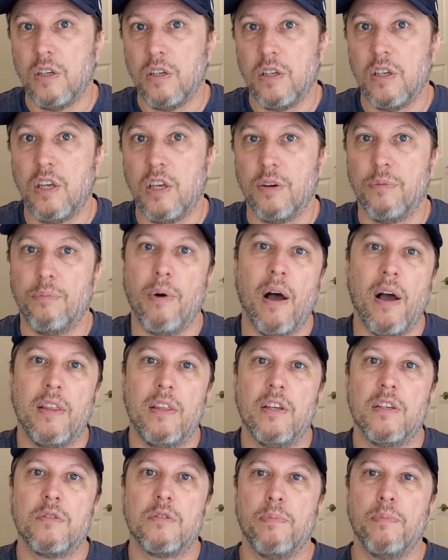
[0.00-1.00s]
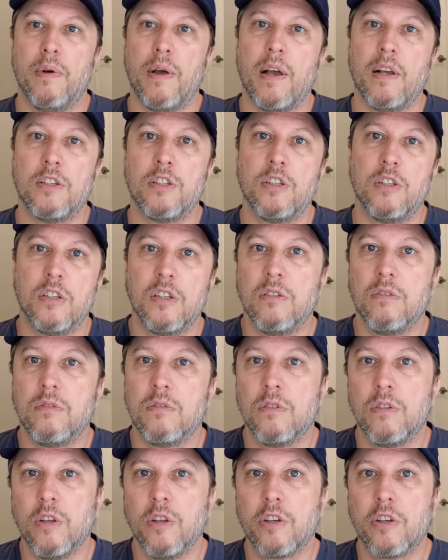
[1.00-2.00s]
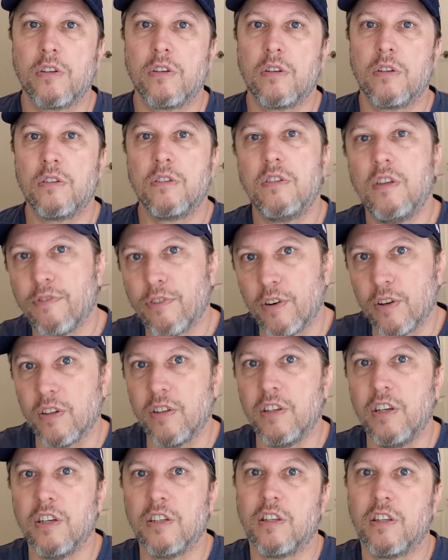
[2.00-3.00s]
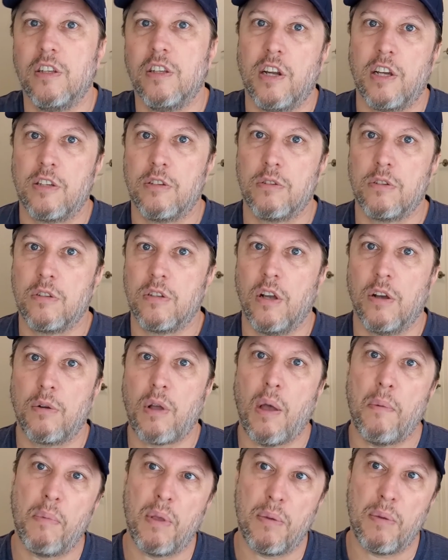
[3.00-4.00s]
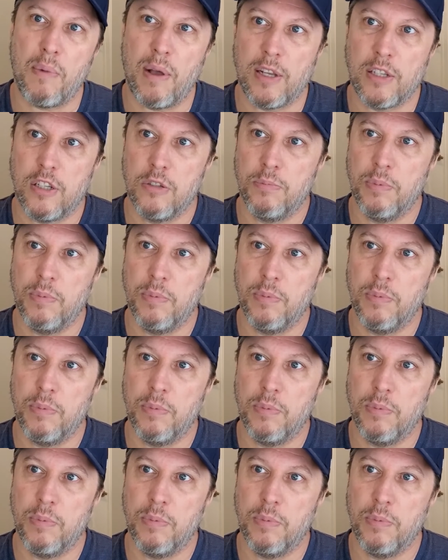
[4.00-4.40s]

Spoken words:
get by this match and look differently at the next upcoming matches.